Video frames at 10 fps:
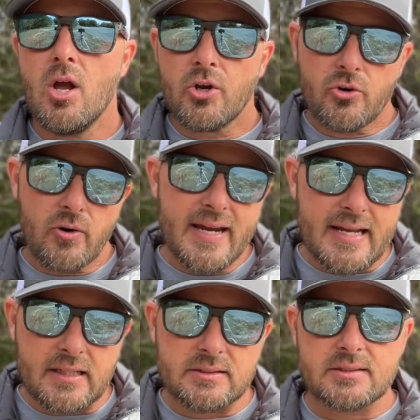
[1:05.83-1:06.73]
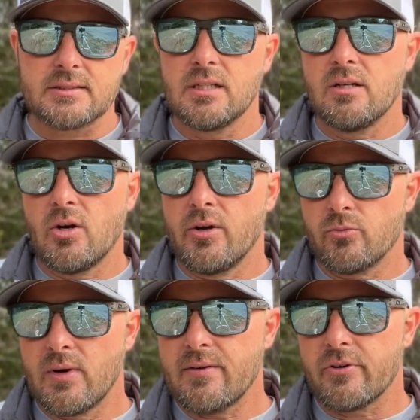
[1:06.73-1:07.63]
Creeks and
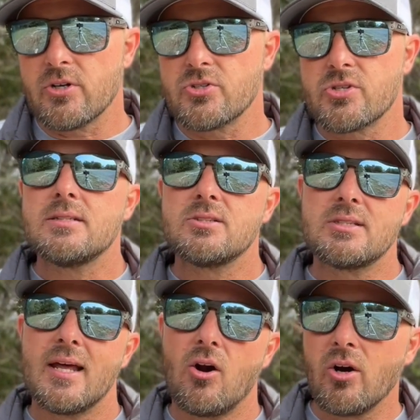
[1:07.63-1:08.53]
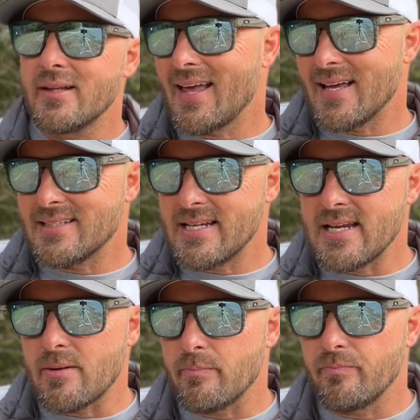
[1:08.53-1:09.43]
rivers that aren't that
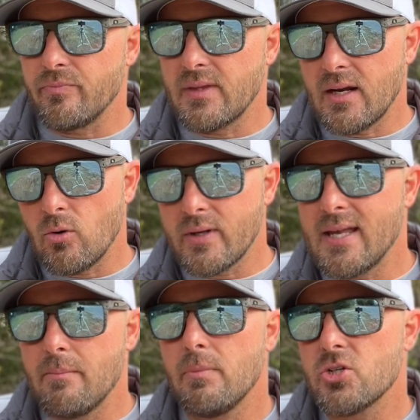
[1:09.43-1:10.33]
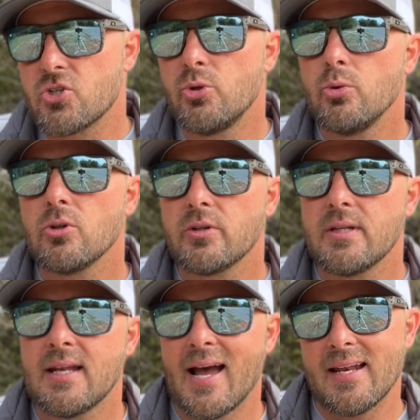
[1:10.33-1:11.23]
deep, they don't get much cooler than
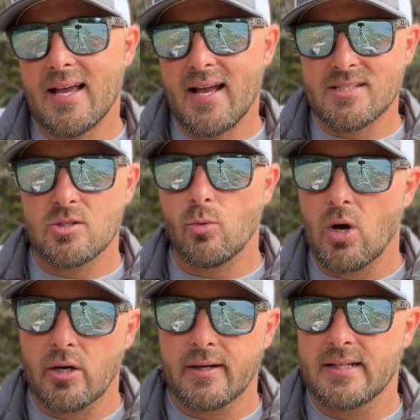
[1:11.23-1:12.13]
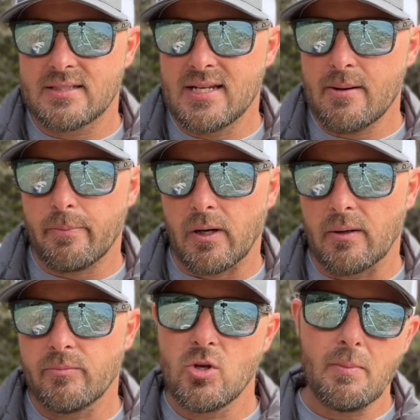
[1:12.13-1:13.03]
that as the water gets deeper.
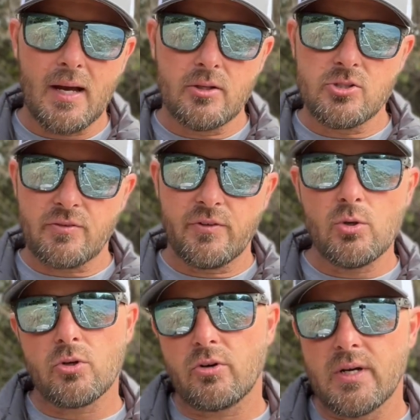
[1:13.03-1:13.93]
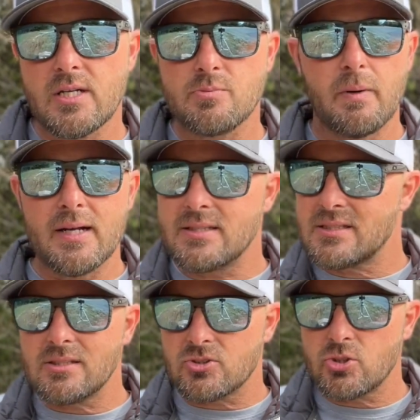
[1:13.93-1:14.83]
You might lose a few degrees, but it's
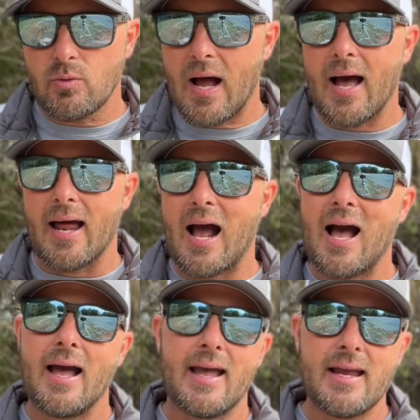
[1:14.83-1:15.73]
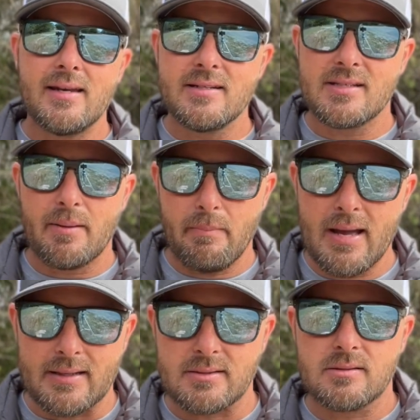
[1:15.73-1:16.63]
still too hot, high 80s at best.